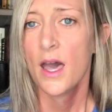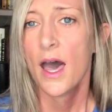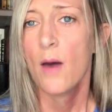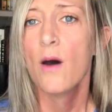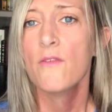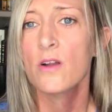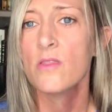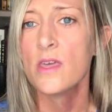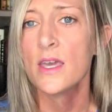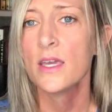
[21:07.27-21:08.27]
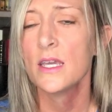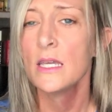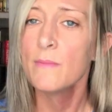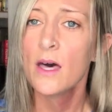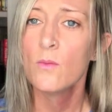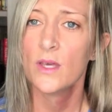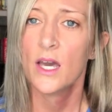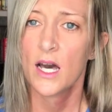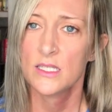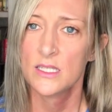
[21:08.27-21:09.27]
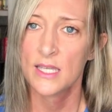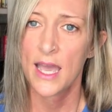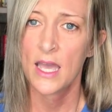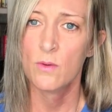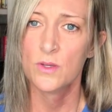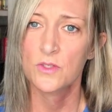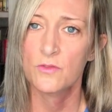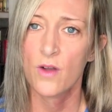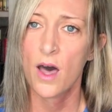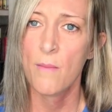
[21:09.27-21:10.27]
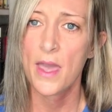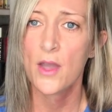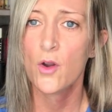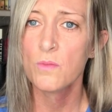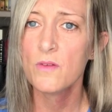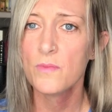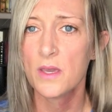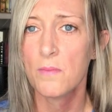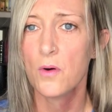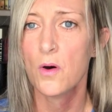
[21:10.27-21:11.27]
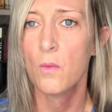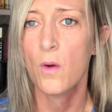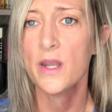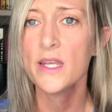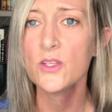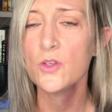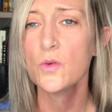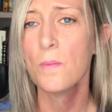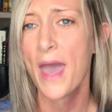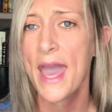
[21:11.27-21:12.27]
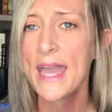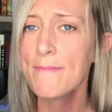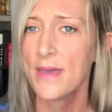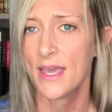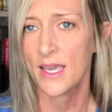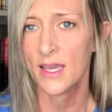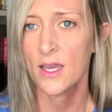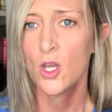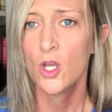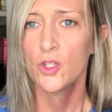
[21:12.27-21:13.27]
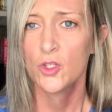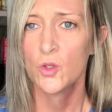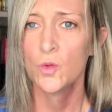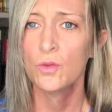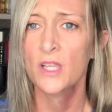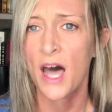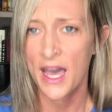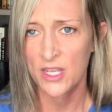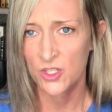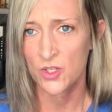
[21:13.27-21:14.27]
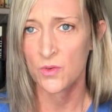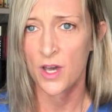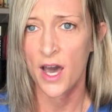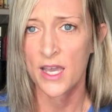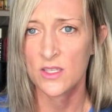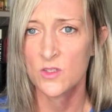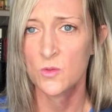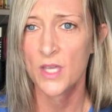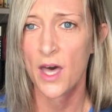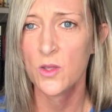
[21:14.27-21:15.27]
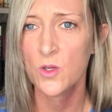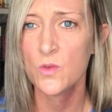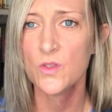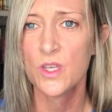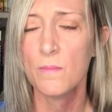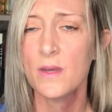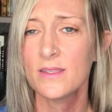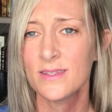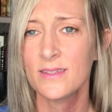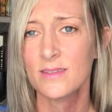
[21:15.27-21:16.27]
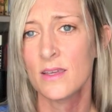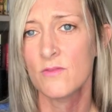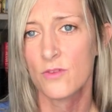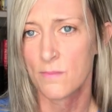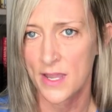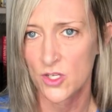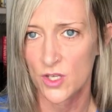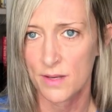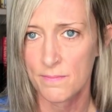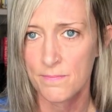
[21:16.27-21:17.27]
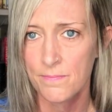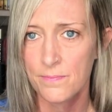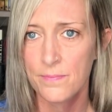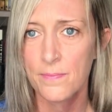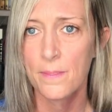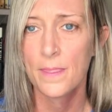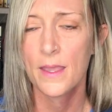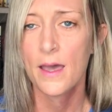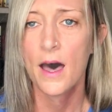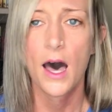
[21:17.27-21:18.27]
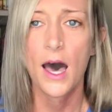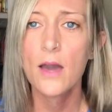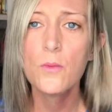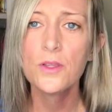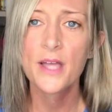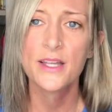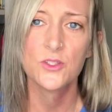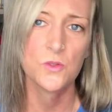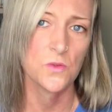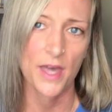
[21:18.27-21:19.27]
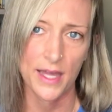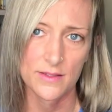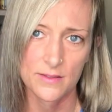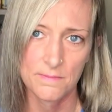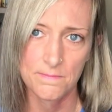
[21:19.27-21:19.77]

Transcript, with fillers: However, the email we got today was from a group of people wanting to pay me to lie to you guys, to tell you some disinformation. I will not do that.